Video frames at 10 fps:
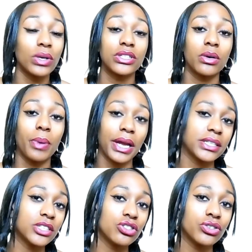what to pay
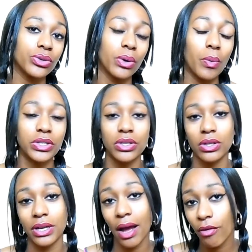attention to and what
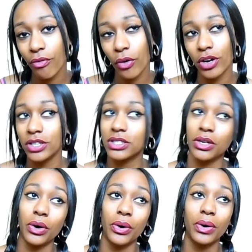to look out for.
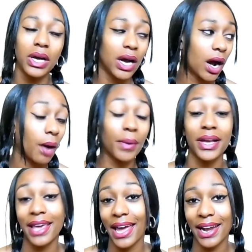So
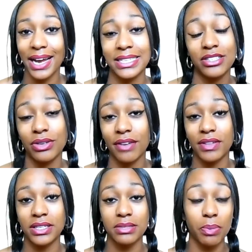again, I still
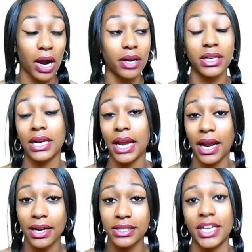give this product an
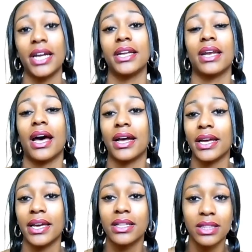8 out of 10.
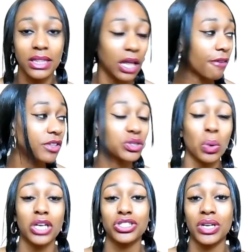I love
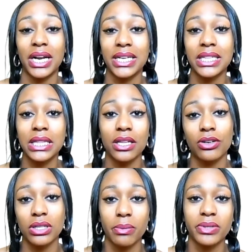this washer and it
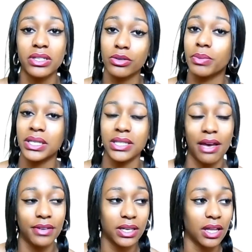literally still beats
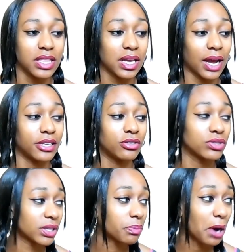having nothing. I
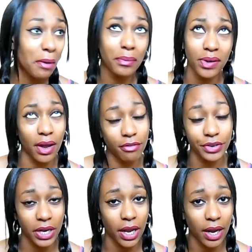use it probably
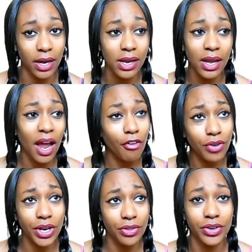every day,
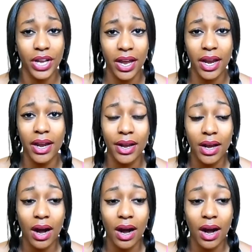every other day.